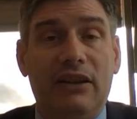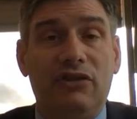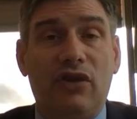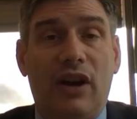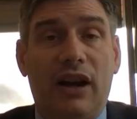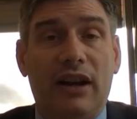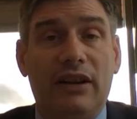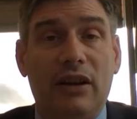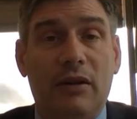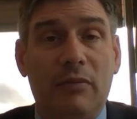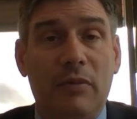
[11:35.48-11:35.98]

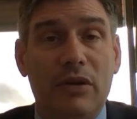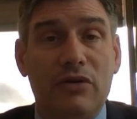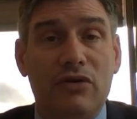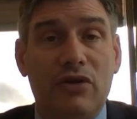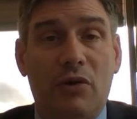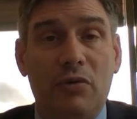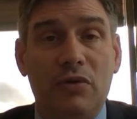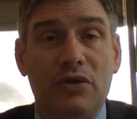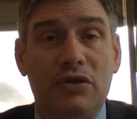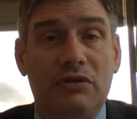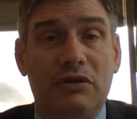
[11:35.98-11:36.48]
try and tell people it's
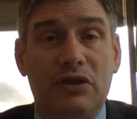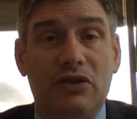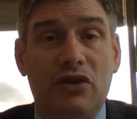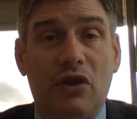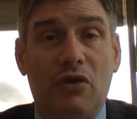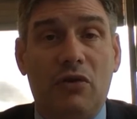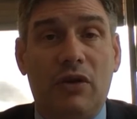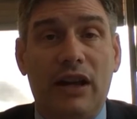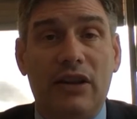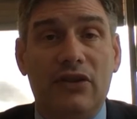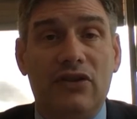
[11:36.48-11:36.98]
always it's
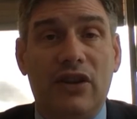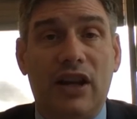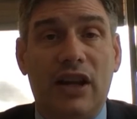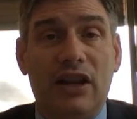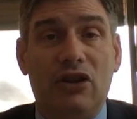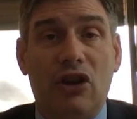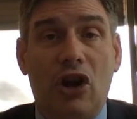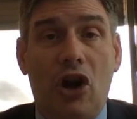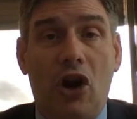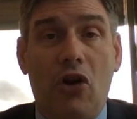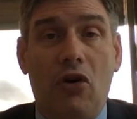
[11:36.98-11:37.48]
okay to say
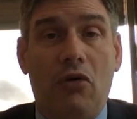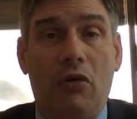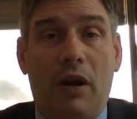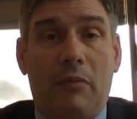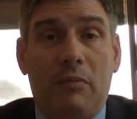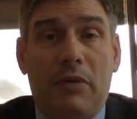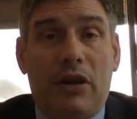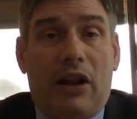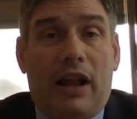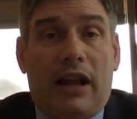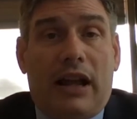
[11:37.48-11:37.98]
no. I
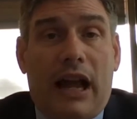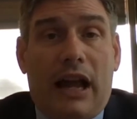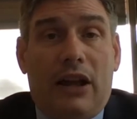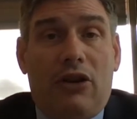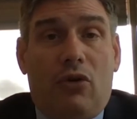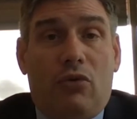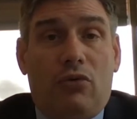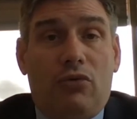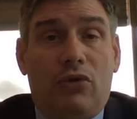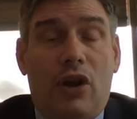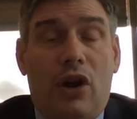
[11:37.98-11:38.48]
mean, like, I
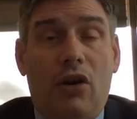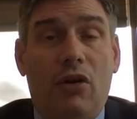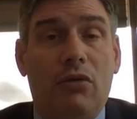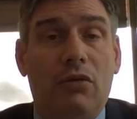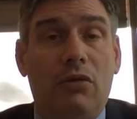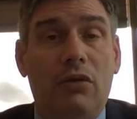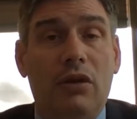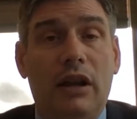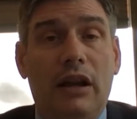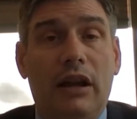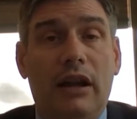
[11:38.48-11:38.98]
don't know.
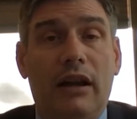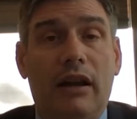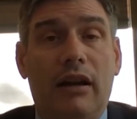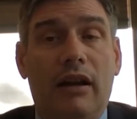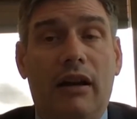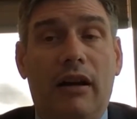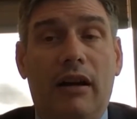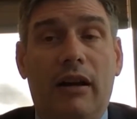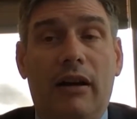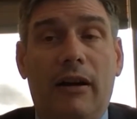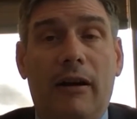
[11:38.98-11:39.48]

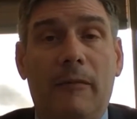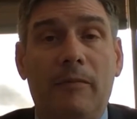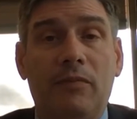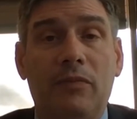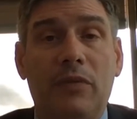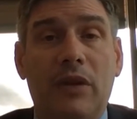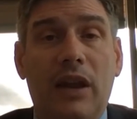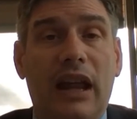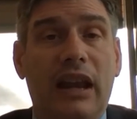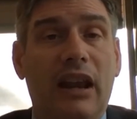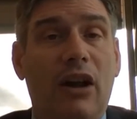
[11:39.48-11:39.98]
Um,
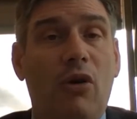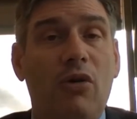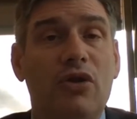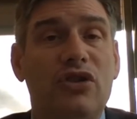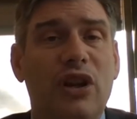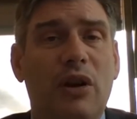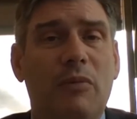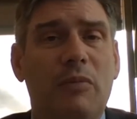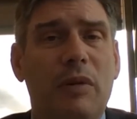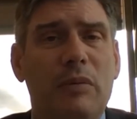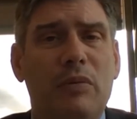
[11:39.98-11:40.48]
and I always
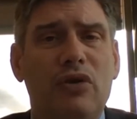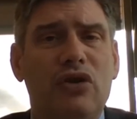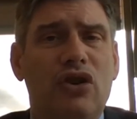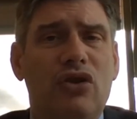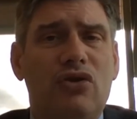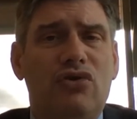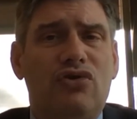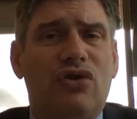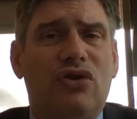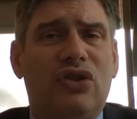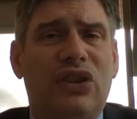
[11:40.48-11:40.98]
tell people,
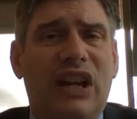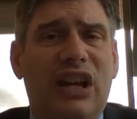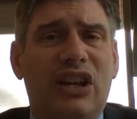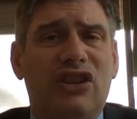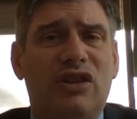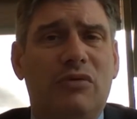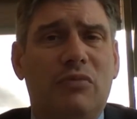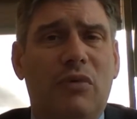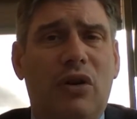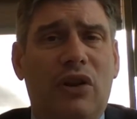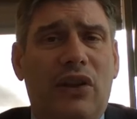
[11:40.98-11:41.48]
use your
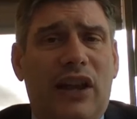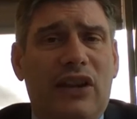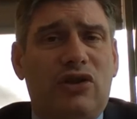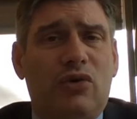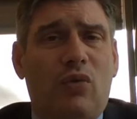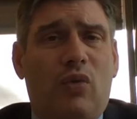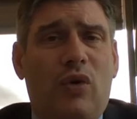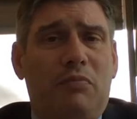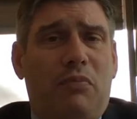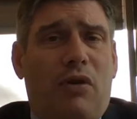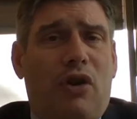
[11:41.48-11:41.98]
testimony. That's
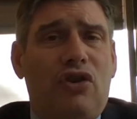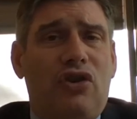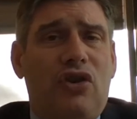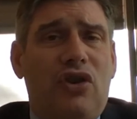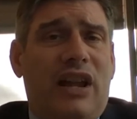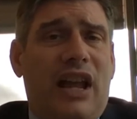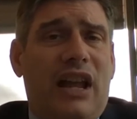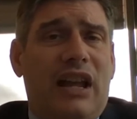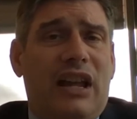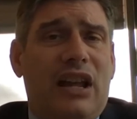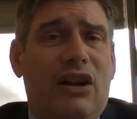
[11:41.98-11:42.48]
the one part you
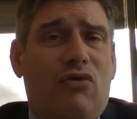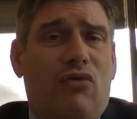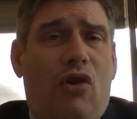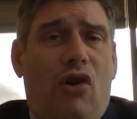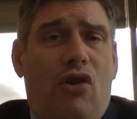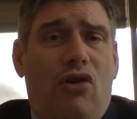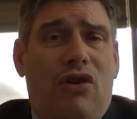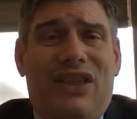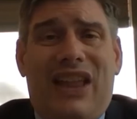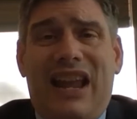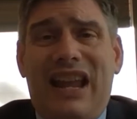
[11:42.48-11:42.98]
can't get
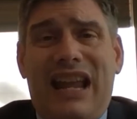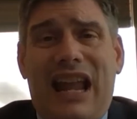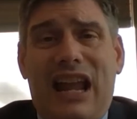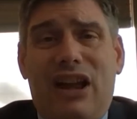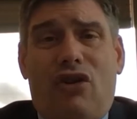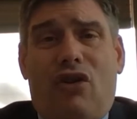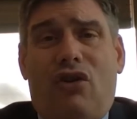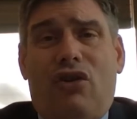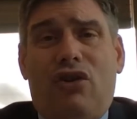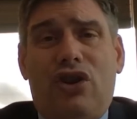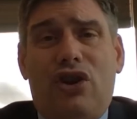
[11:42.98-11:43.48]
wrong and they
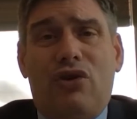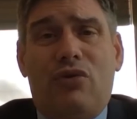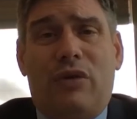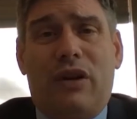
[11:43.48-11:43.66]
can't argue